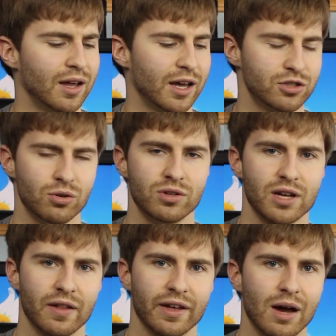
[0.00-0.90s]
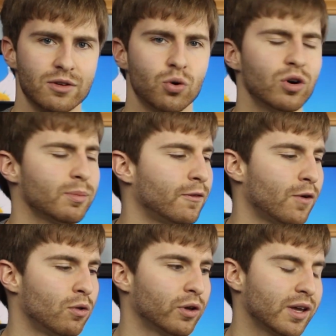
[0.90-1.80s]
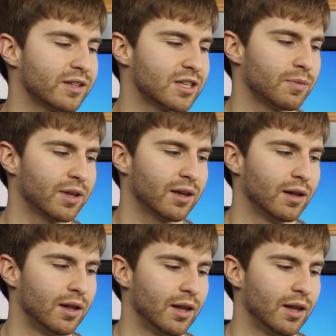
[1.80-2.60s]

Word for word: As soon as like I was holding my phone looking at something,